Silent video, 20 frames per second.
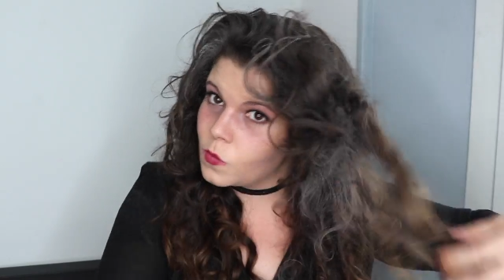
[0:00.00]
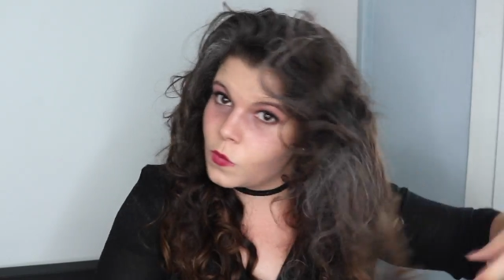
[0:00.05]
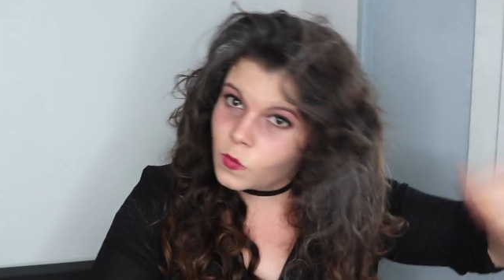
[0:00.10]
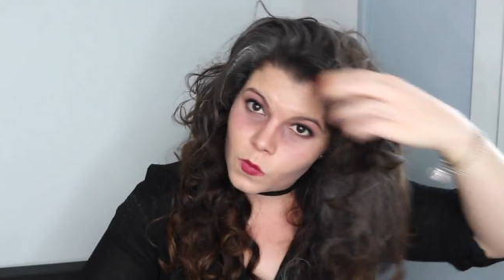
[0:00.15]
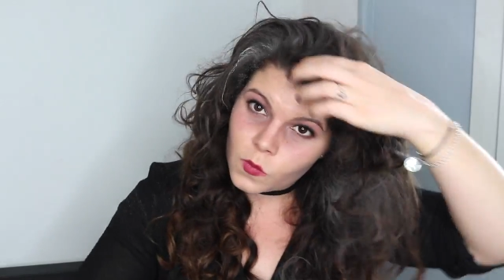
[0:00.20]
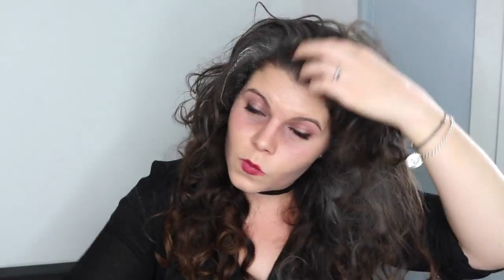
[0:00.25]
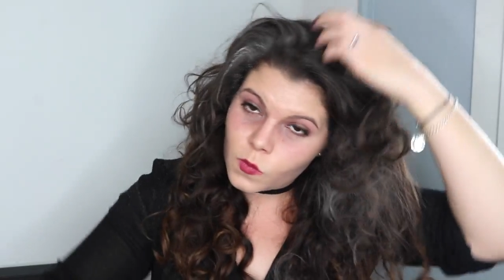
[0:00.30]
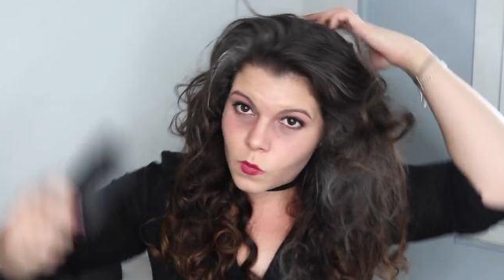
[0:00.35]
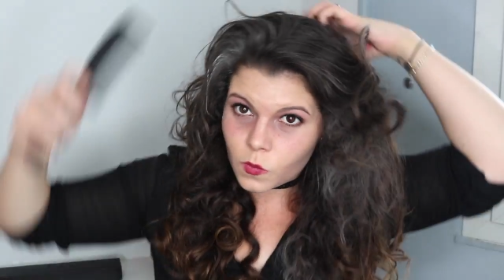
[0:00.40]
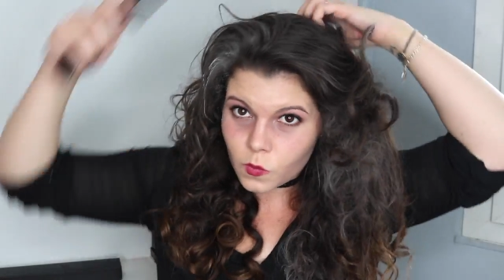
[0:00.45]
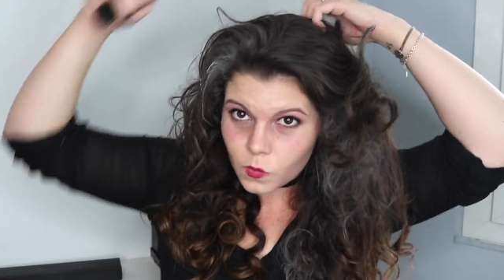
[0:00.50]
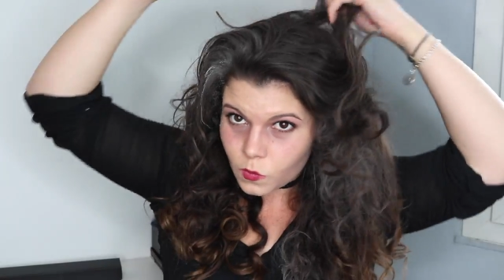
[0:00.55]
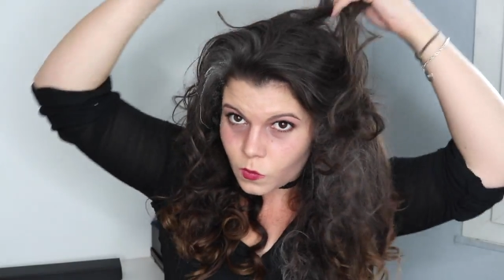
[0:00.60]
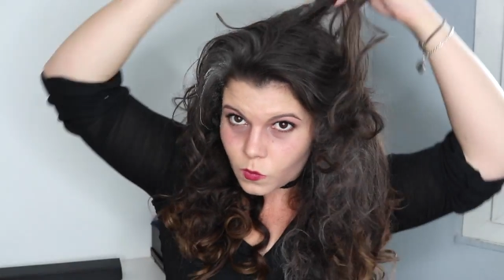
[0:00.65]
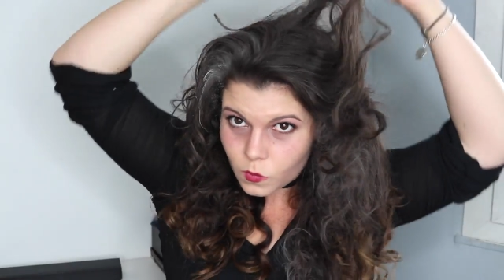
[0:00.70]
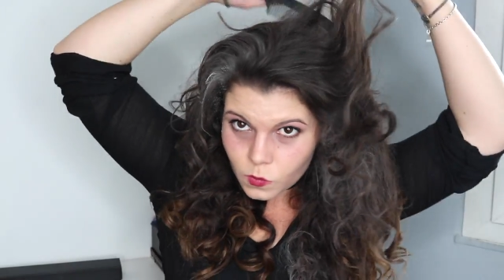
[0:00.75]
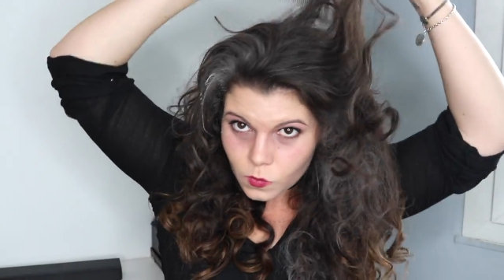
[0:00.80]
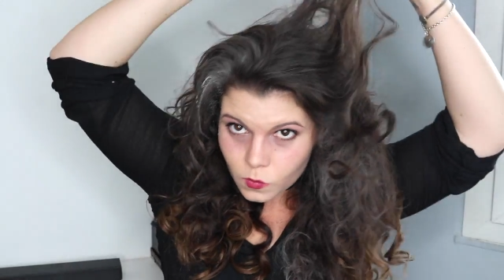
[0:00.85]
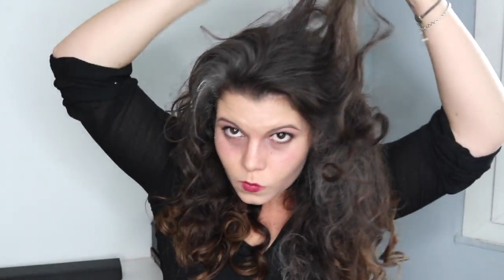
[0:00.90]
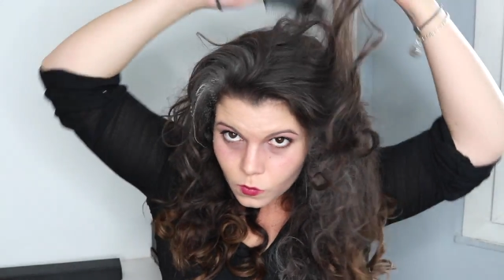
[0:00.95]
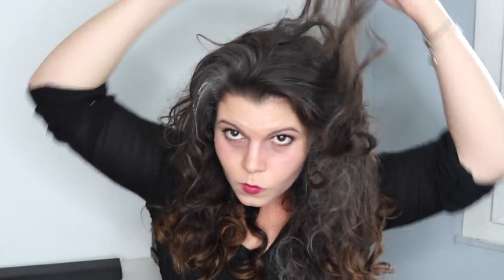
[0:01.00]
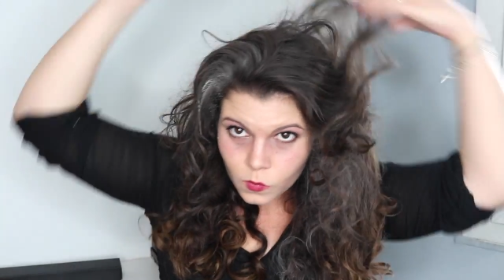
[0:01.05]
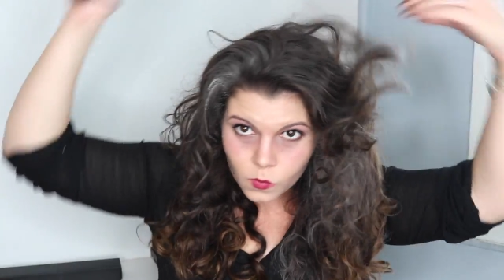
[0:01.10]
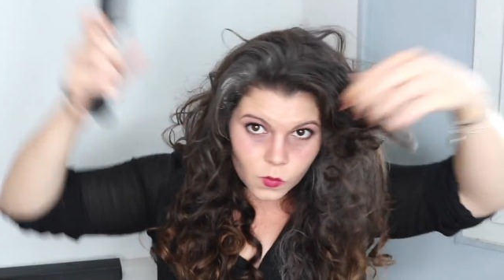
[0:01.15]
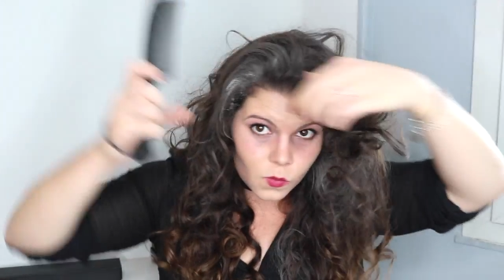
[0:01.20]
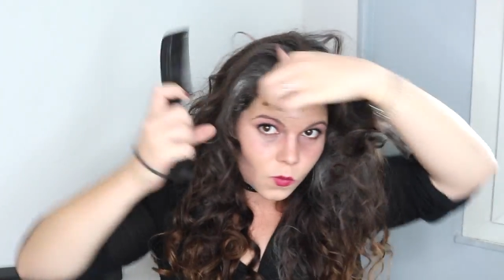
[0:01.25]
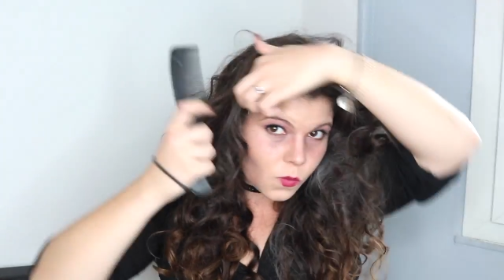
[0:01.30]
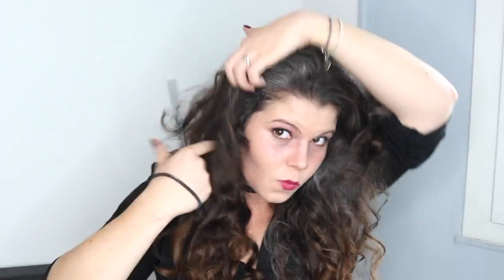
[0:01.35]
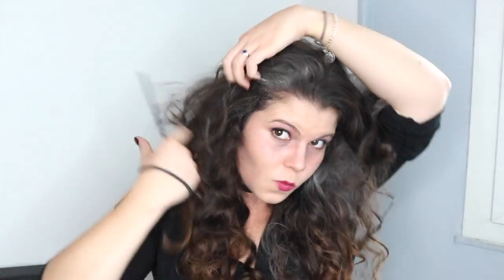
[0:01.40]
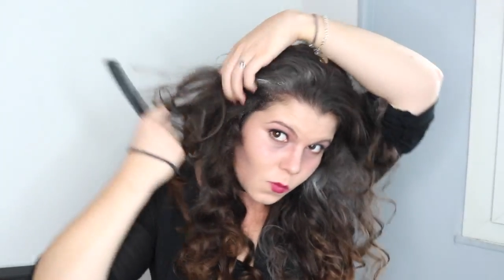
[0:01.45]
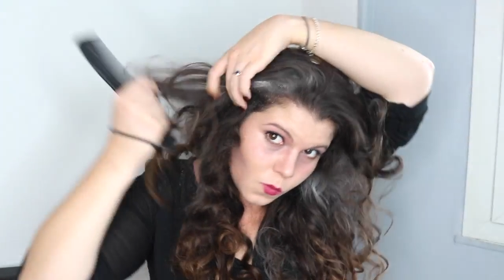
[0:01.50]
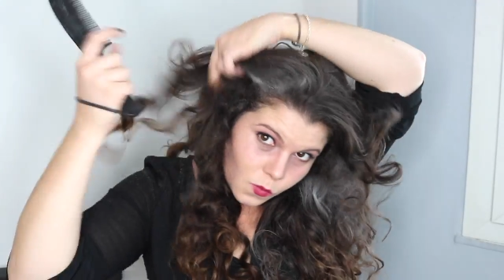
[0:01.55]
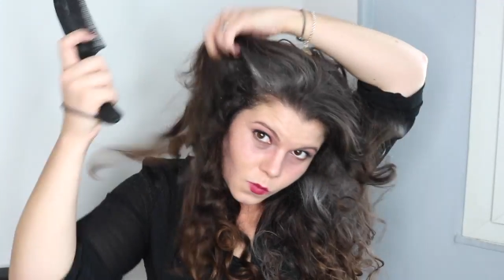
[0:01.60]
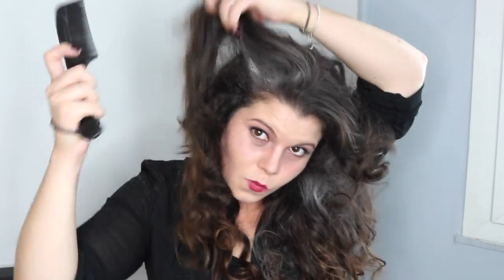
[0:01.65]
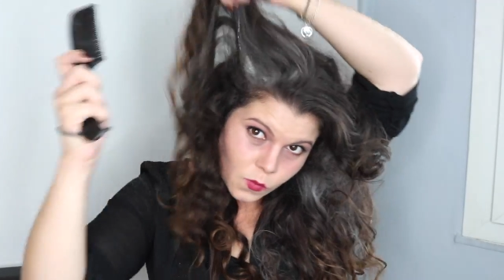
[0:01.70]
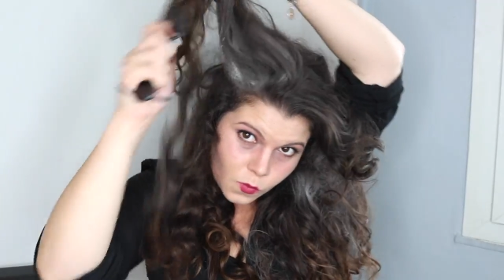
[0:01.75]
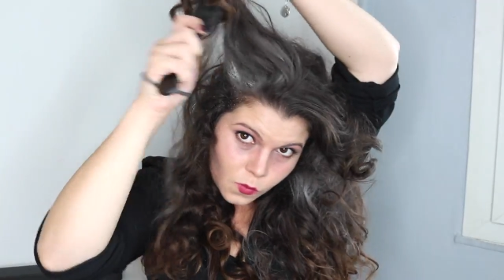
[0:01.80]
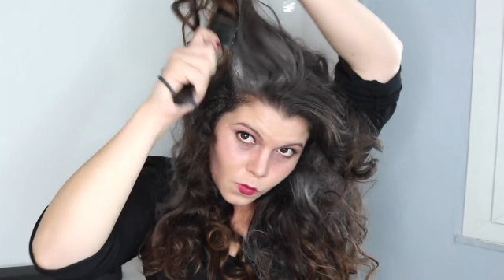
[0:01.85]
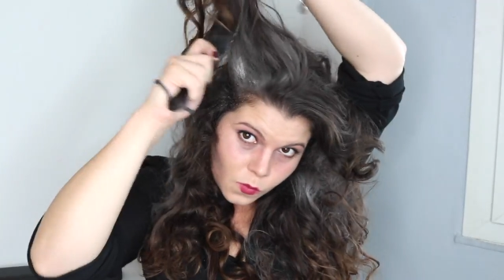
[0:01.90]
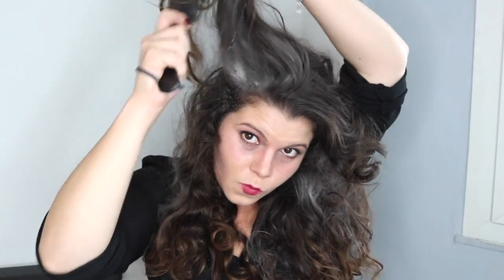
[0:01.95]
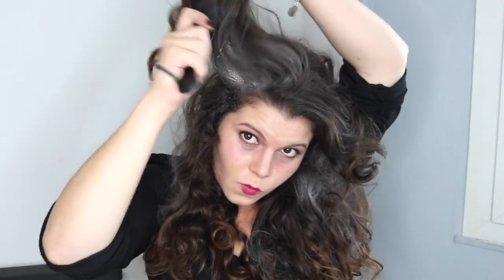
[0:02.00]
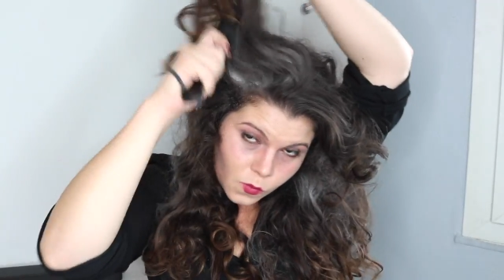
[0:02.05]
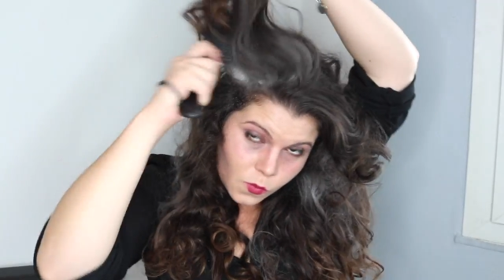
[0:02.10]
so I look a little bit crazy